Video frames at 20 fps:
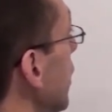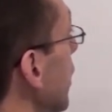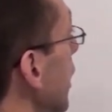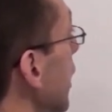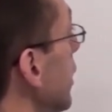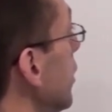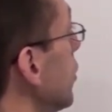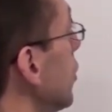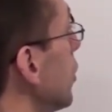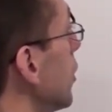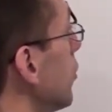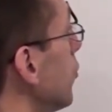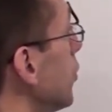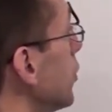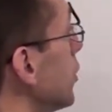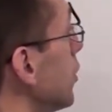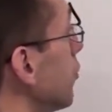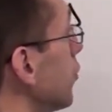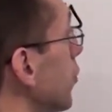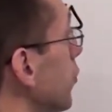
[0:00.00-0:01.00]
and
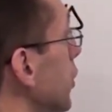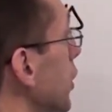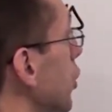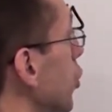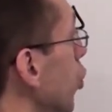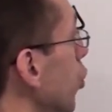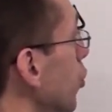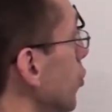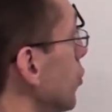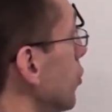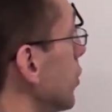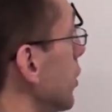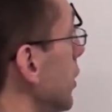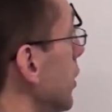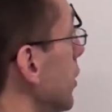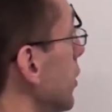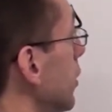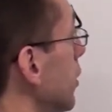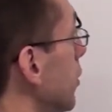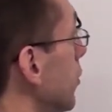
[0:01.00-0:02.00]
derivative of the
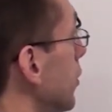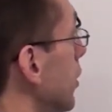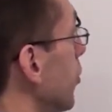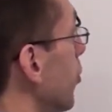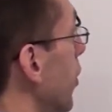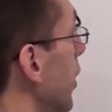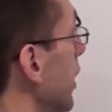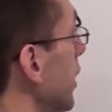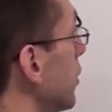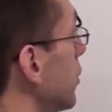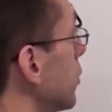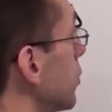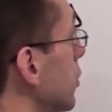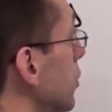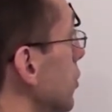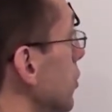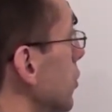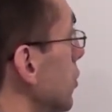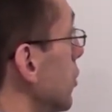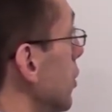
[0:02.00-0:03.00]
content of the
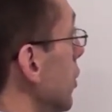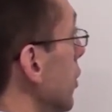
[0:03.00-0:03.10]
parentheses.